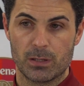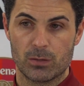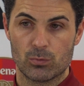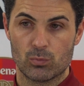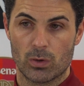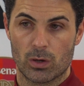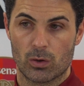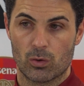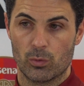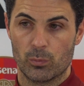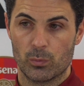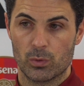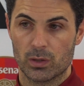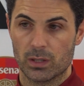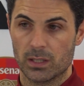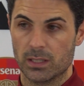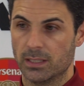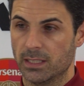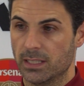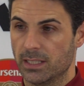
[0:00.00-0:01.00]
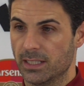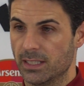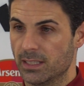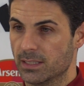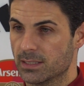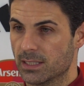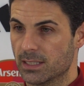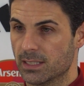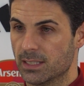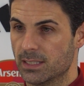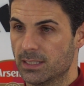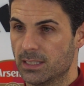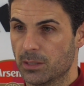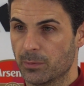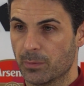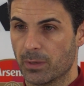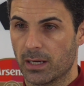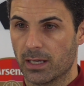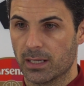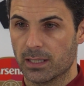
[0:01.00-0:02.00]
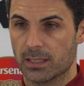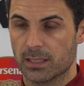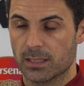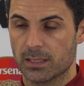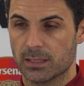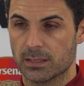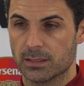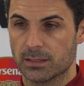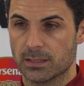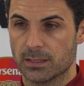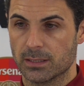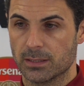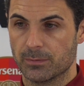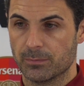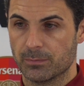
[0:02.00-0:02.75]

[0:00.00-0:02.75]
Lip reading: to accommodate the needs that the team had against